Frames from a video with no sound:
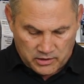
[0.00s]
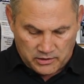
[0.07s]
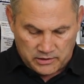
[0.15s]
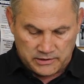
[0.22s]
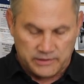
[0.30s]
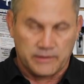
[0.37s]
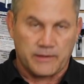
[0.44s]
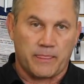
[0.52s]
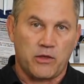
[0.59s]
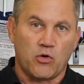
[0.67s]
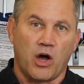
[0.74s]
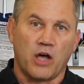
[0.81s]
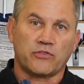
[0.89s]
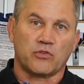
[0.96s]
And
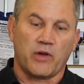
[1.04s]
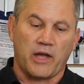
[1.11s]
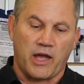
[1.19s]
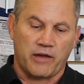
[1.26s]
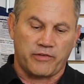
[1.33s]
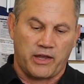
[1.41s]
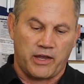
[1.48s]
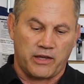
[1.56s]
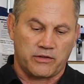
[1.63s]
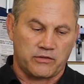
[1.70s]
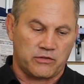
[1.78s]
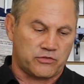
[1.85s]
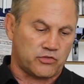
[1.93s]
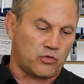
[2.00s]
you also have
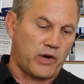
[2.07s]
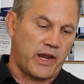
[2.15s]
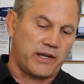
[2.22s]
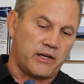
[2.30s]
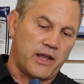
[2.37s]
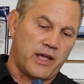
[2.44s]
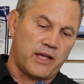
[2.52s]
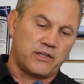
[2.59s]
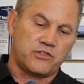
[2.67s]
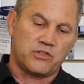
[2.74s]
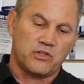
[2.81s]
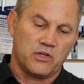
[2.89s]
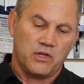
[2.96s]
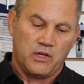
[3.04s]
a serrated edge